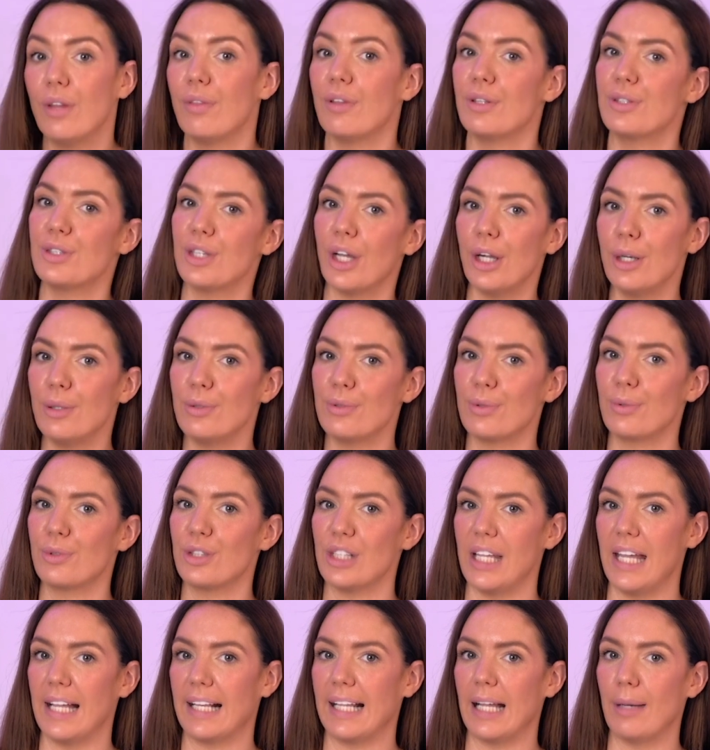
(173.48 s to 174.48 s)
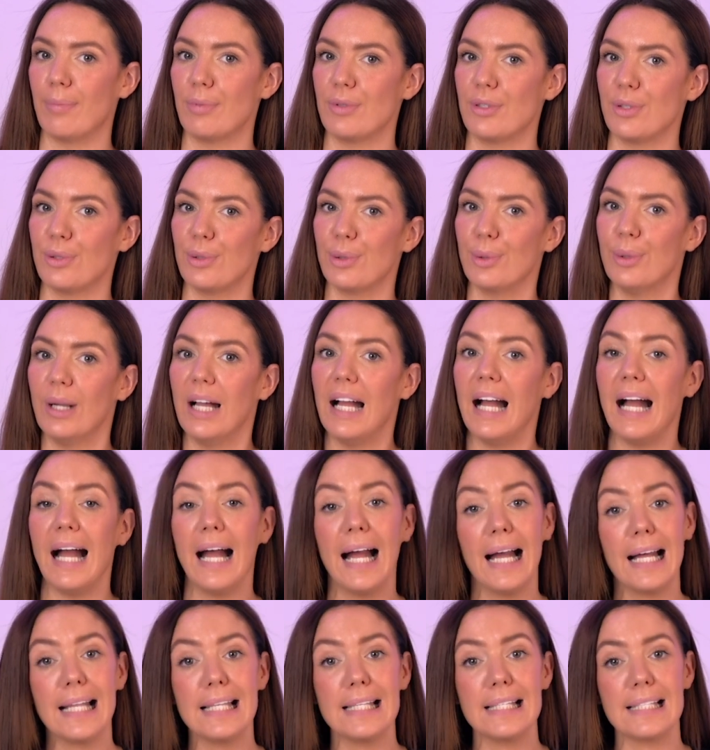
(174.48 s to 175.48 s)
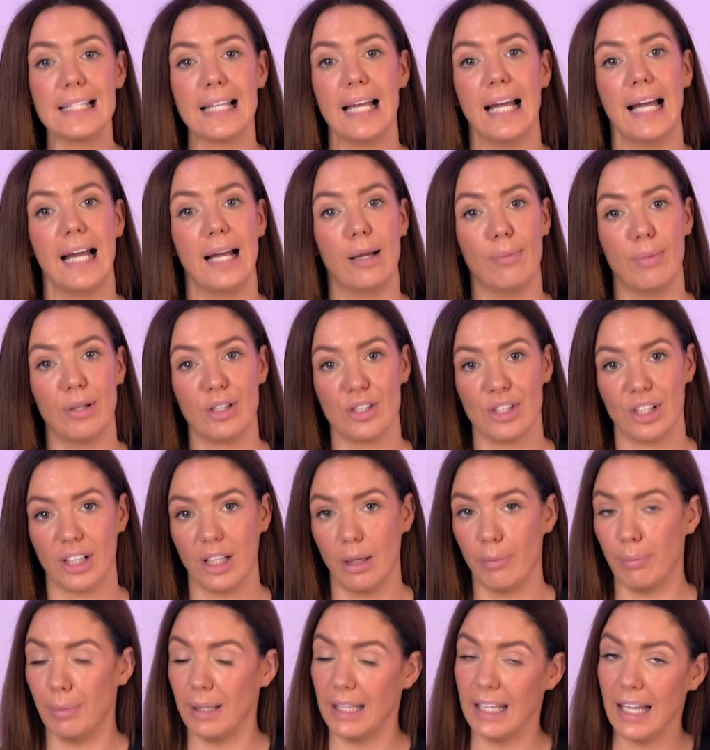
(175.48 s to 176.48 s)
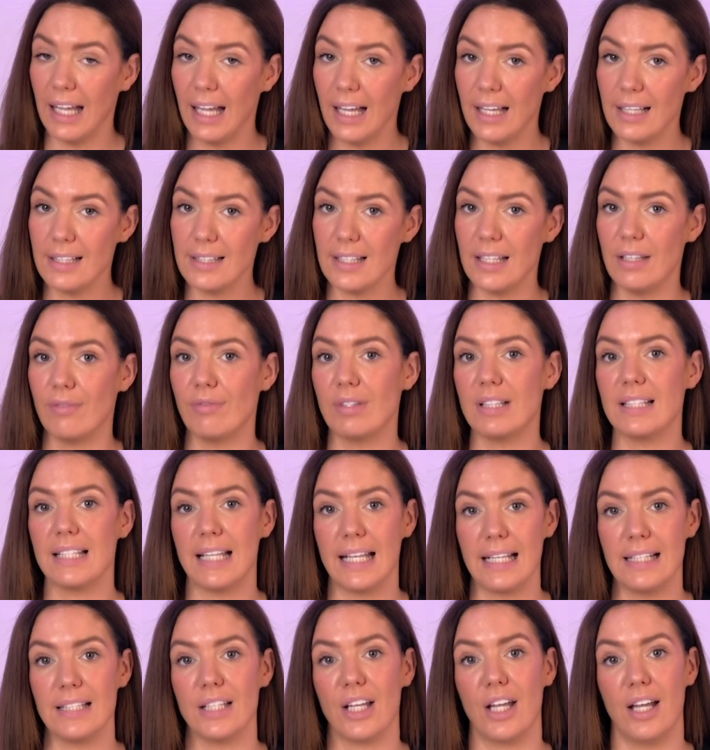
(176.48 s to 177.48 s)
the total share capital and how much the company has in retained